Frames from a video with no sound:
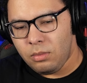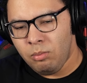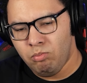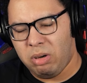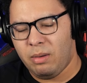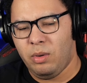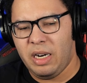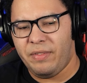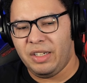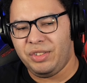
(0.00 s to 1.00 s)
Probably
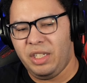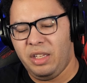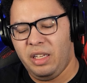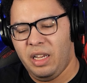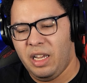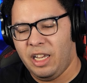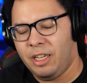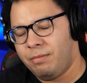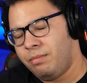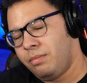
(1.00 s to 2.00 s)
whenever I see
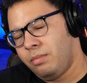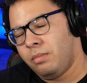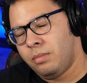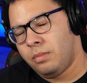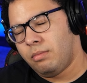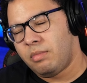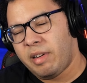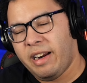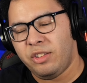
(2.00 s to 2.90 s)
the title